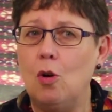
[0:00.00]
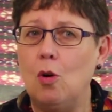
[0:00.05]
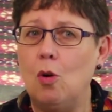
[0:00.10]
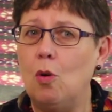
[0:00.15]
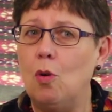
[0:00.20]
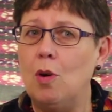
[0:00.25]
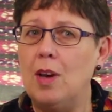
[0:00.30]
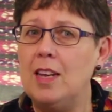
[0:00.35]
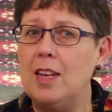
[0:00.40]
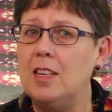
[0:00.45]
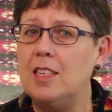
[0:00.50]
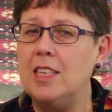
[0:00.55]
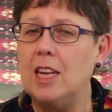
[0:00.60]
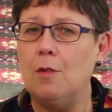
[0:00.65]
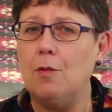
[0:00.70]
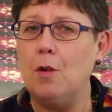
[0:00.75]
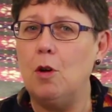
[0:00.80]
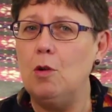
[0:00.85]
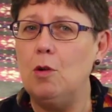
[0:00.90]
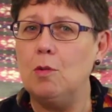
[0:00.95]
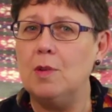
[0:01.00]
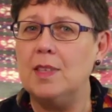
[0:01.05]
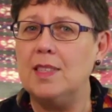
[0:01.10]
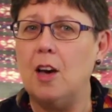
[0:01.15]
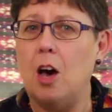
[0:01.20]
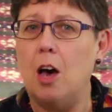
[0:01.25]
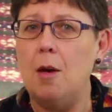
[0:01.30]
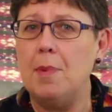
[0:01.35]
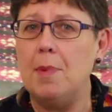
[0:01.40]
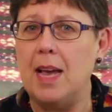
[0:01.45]
or in a telephone or
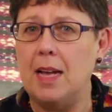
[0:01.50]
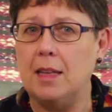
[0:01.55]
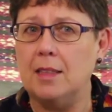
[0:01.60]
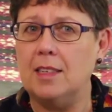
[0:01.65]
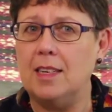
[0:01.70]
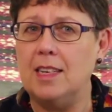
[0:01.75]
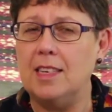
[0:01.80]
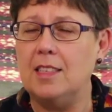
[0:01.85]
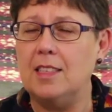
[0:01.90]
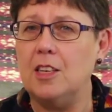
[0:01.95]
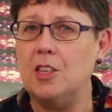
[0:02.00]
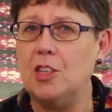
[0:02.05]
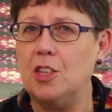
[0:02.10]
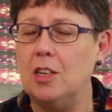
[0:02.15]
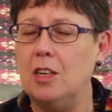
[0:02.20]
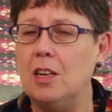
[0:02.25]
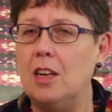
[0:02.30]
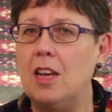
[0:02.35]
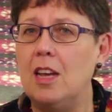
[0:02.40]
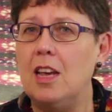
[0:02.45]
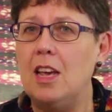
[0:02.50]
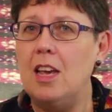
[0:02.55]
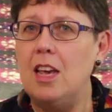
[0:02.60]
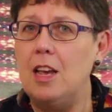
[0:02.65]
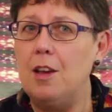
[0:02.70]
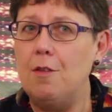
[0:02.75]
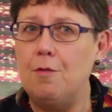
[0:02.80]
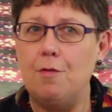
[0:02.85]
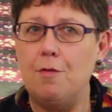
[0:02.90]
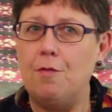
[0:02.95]
Skype counselling session
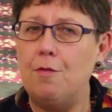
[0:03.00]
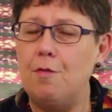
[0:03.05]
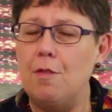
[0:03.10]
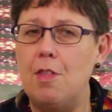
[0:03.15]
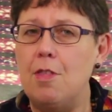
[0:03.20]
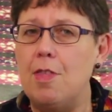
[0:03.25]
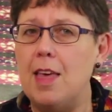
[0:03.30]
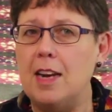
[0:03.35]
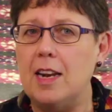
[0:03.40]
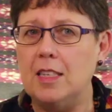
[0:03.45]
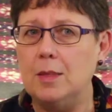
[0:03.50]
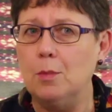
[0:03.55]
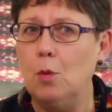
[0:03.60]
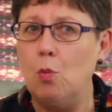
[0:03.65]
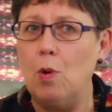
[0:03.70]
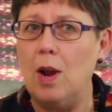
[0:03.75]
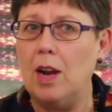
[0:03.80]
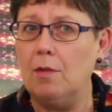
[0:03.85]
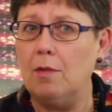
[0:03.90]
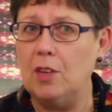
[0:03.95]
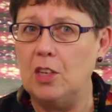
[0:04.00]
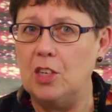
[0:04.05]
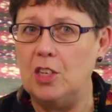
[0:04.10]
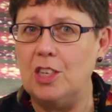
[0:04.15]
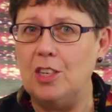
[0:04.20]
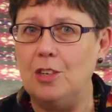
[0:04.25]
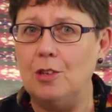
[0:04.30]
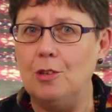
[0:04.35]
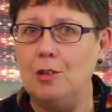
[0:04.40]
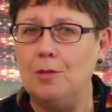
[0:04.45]
if that is more relevant
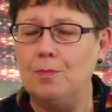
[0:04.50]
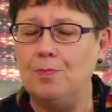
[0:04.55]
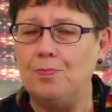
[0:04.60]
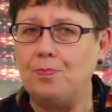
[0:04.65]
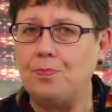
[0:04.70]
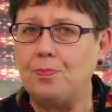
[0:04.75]
to you.